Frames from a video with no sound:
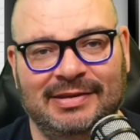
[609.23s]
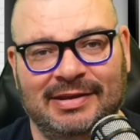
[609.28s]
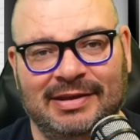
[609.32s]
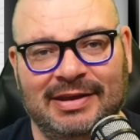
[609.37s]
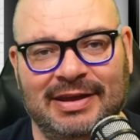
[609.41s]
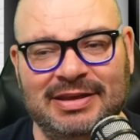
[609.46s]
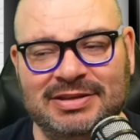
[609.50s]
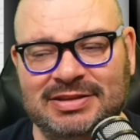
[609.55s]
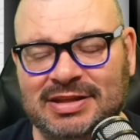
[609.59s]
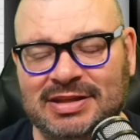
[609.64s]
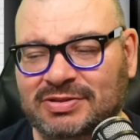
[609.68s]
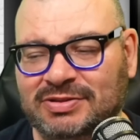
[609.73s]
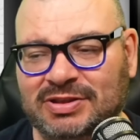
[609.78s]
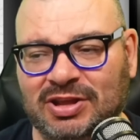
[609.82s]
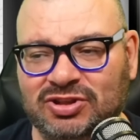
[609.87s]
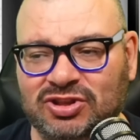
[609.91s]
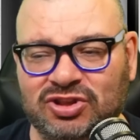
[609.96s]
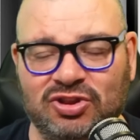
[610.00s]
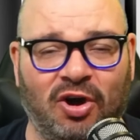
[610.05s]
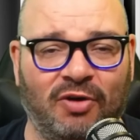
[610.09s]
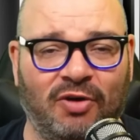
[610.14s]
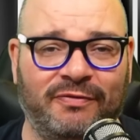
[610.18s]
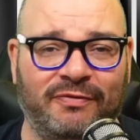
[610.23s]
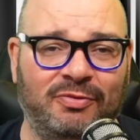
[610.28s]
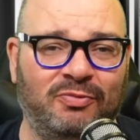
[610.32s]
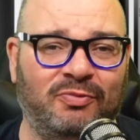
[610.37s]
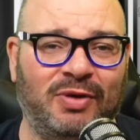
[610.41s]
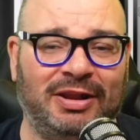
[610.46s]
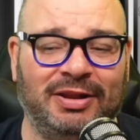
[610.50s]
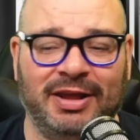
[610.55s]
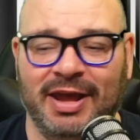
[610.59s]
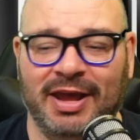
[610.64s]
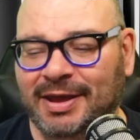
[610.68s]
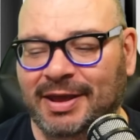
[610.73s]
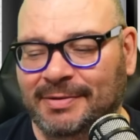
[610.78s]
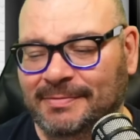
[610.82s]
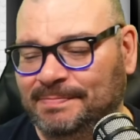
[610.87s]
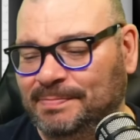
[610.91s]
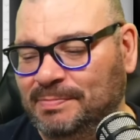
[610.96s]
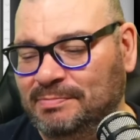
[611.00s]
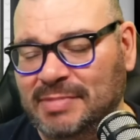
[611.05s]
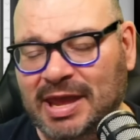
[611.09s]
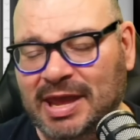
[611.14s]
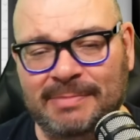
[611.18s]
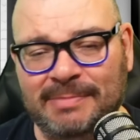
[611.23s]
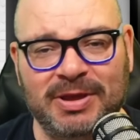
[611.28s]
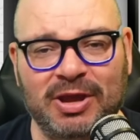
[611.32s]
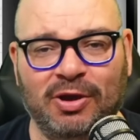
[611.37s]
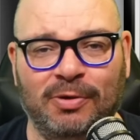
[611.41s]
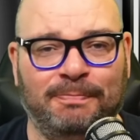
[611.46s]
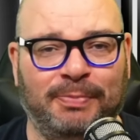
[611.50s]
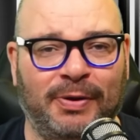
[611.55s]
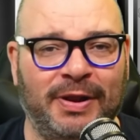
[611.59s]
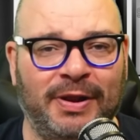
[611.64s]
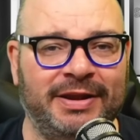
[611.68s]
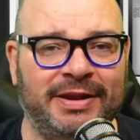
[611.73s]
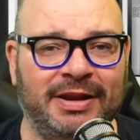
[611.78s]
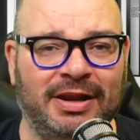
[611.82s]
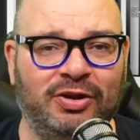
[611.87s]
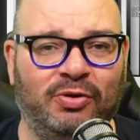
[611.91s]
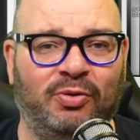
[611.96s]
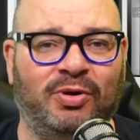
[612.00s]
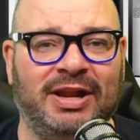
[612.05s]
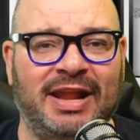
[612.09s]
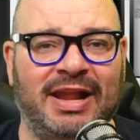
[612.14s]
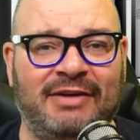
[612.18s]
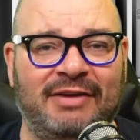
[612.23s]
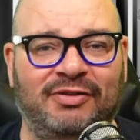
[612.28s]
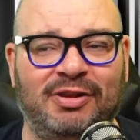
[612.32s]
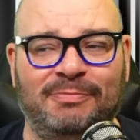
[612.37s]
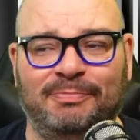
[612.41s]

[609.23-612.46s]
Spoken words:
He's not, well, maybe he could play at a lower level,